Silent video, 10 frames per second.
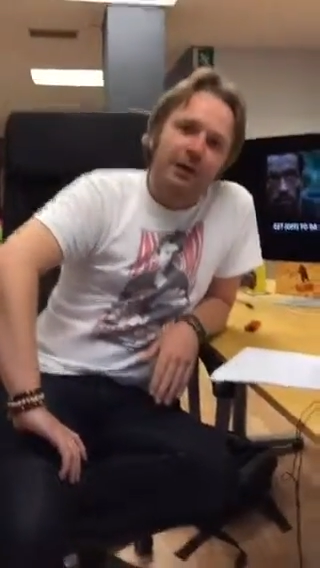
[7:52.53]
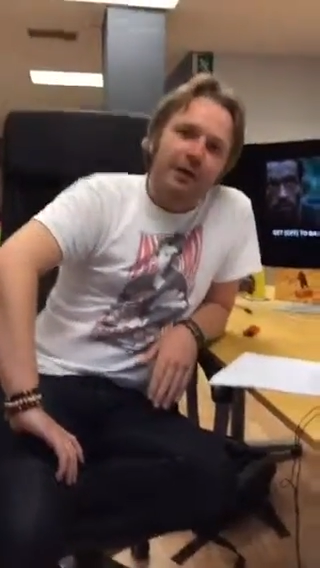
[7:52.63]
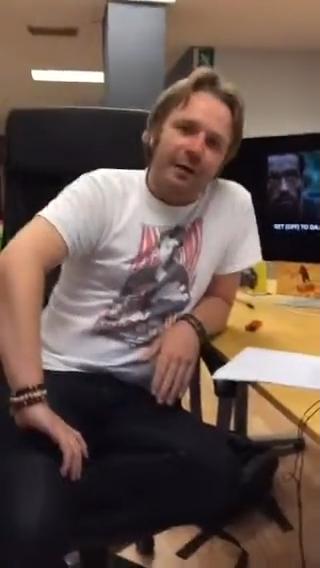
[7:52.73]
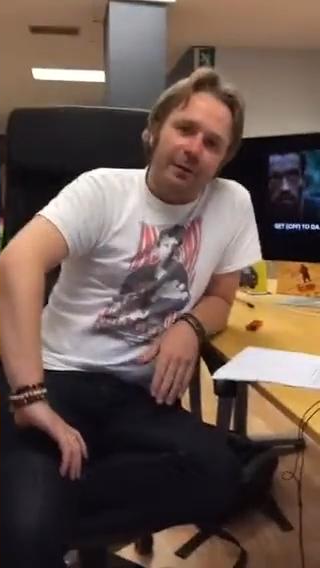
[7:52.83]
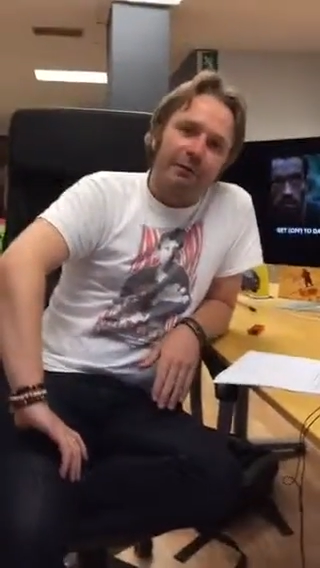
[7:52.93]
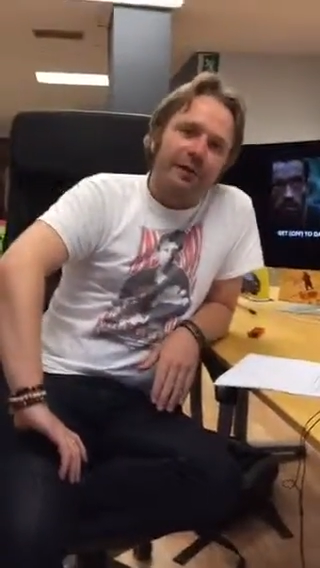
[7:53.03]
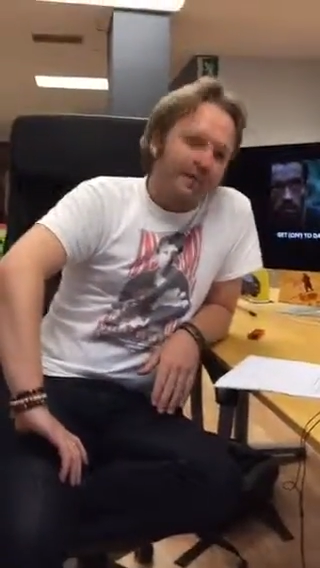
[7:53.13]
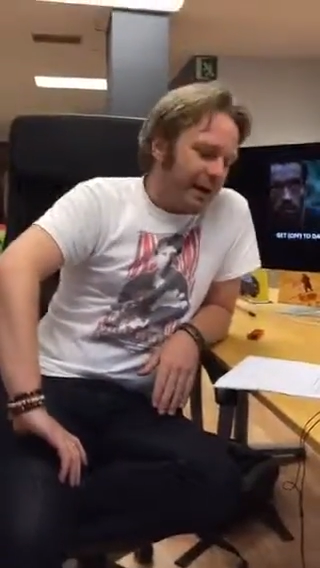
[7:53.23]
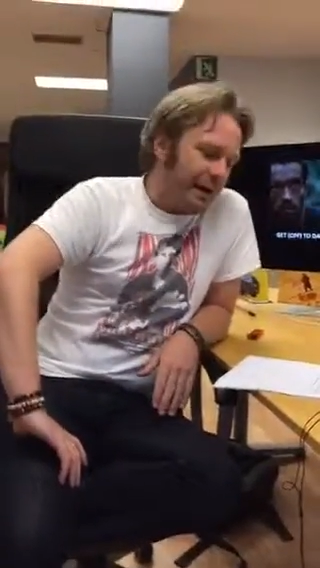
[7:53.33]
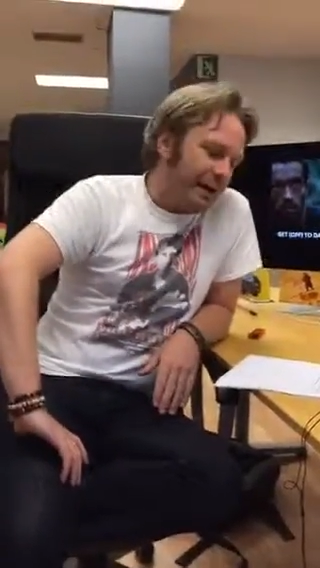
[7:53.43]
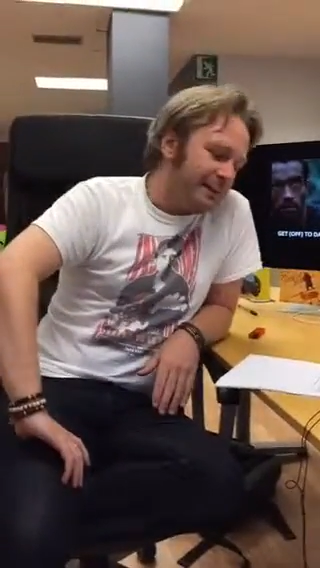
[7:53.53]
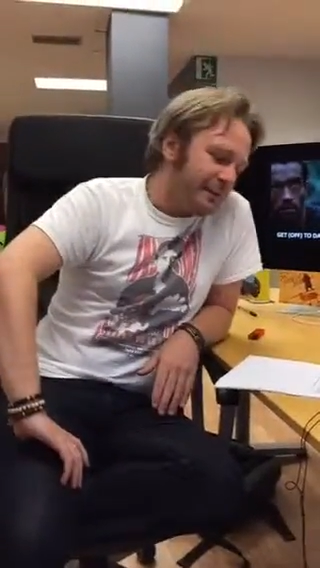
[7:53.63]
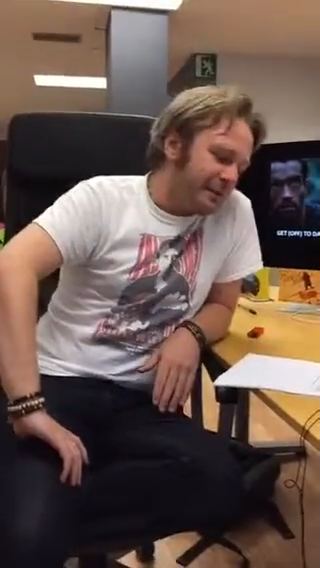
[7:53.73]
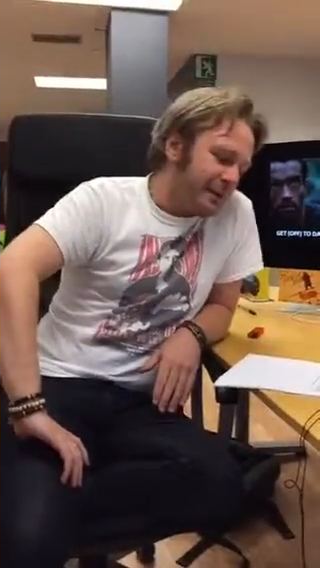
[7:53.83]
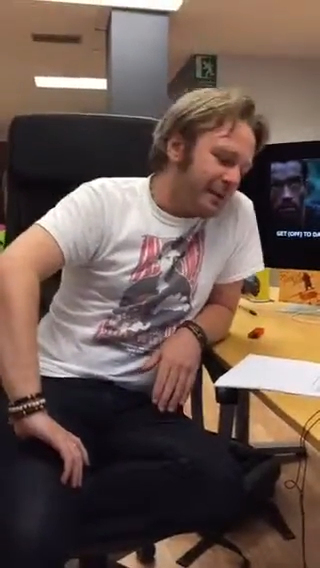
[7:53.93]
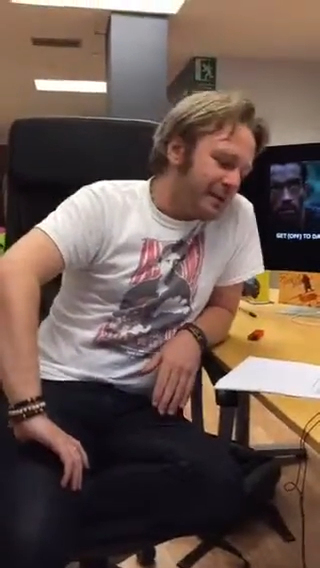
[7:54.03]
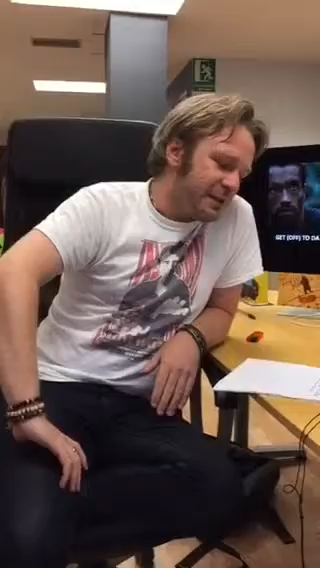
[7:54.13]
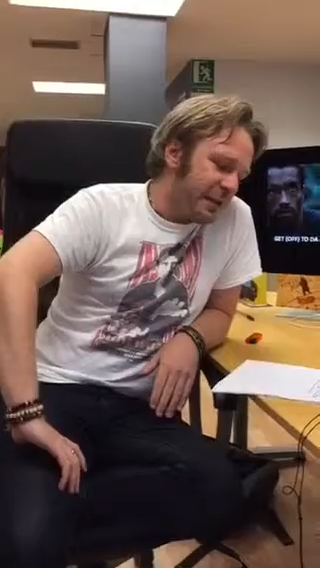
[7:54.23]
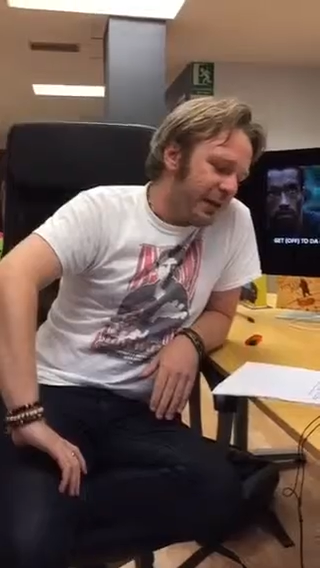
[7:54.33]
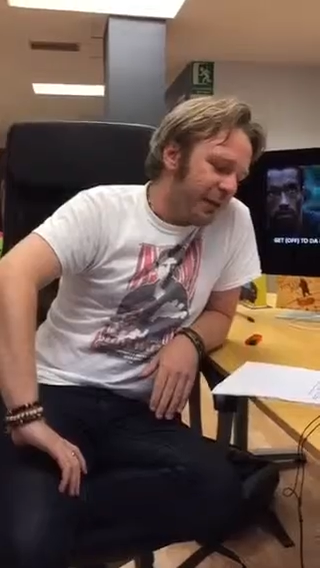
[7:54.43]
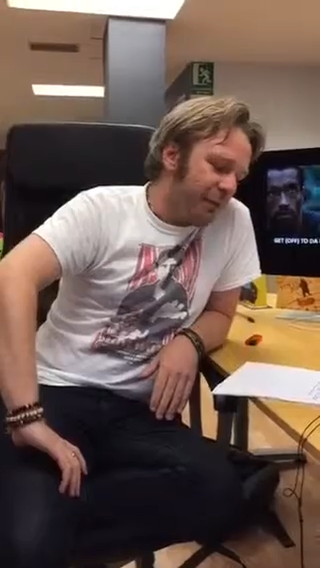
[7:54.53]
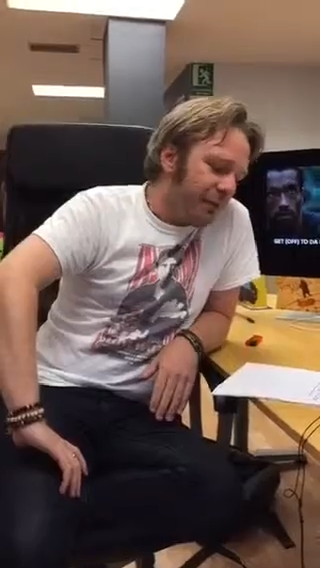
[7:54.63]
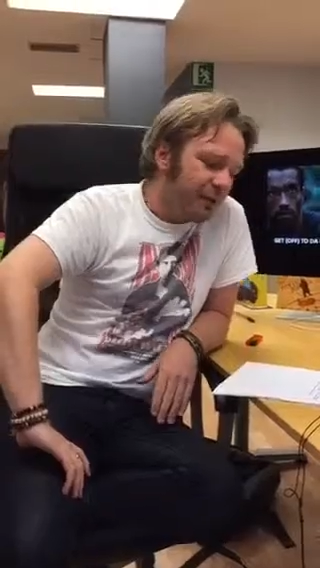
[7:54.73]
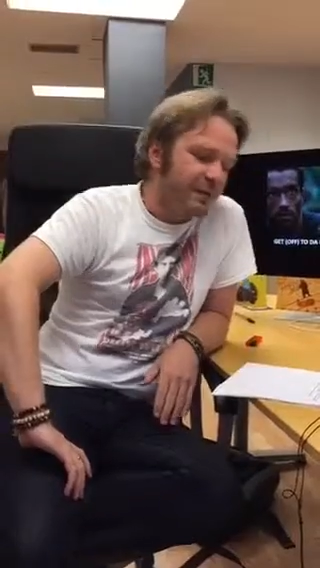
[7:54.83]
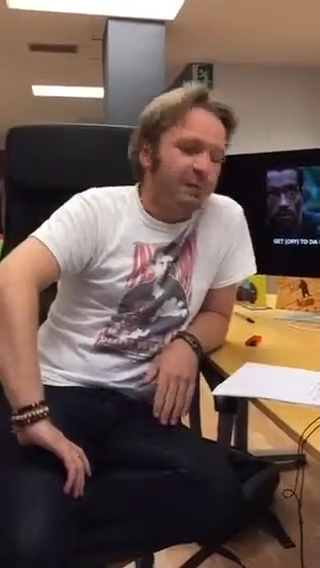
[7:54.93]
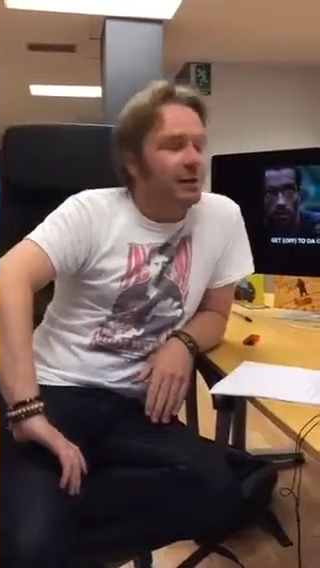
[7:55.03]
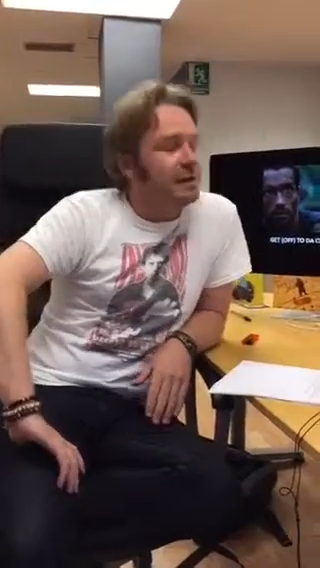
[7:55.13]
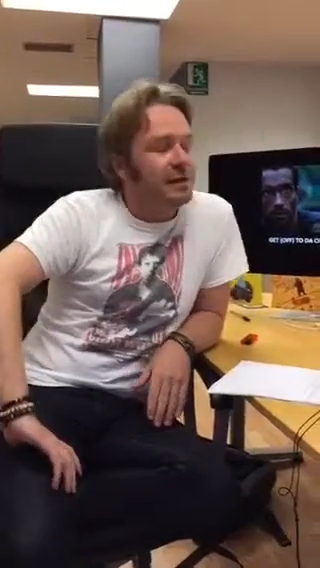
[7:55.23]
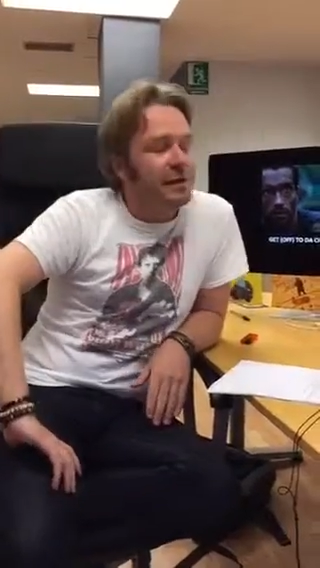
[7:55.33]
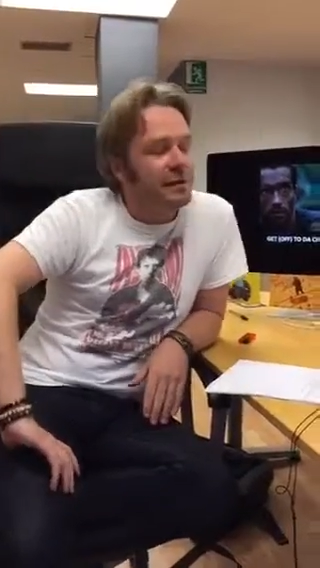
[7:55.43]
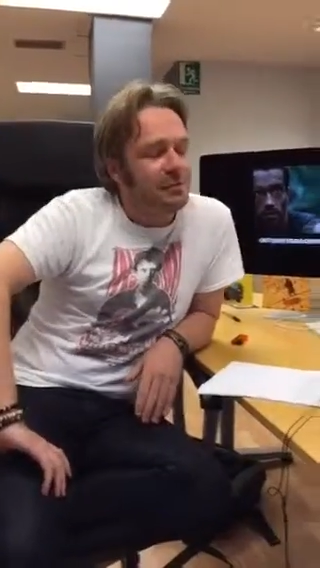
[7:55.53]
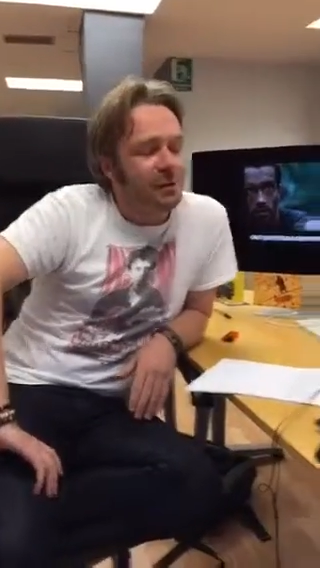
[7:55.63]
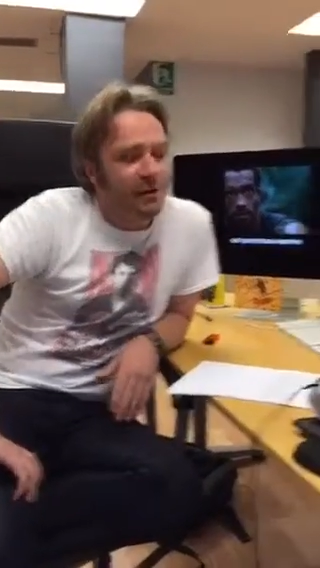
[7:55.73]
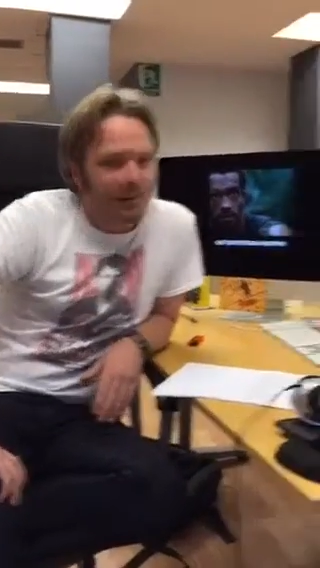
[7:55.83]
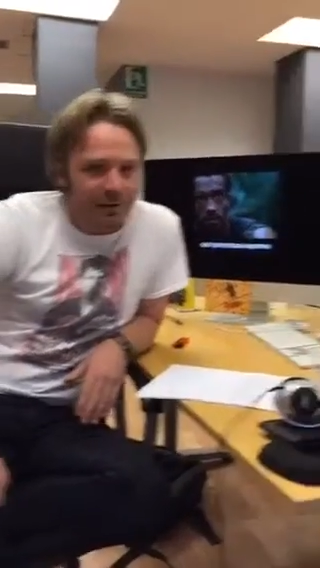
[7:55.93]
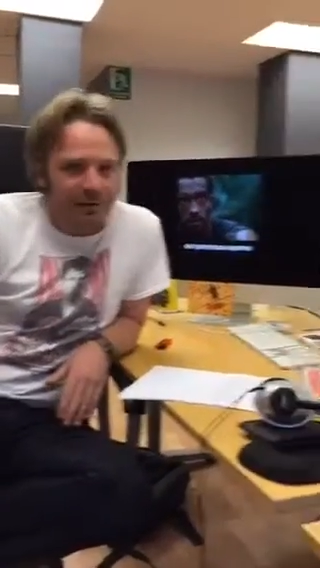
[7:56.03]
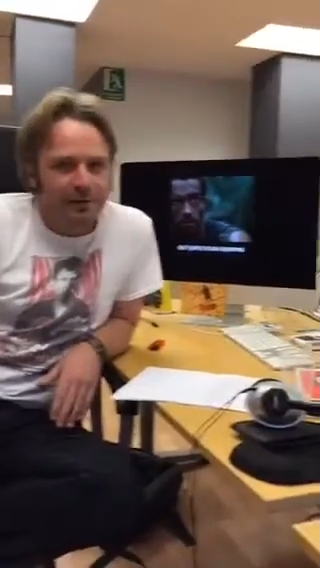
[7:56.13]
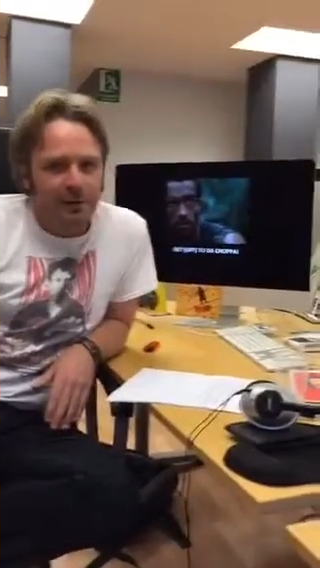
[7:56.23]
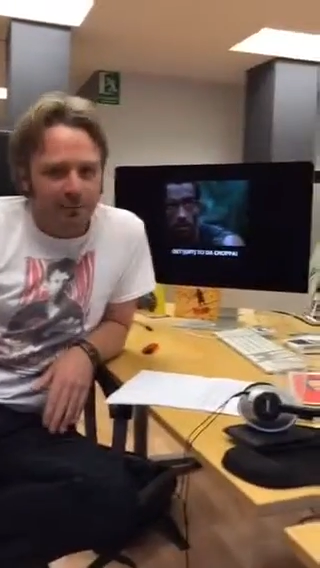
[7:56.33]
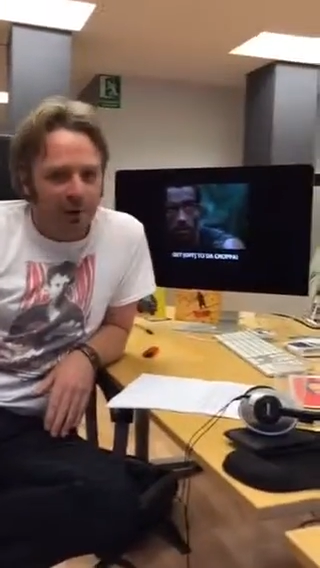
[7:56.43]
going about their daily activities were rather surprised to hear this whirlybird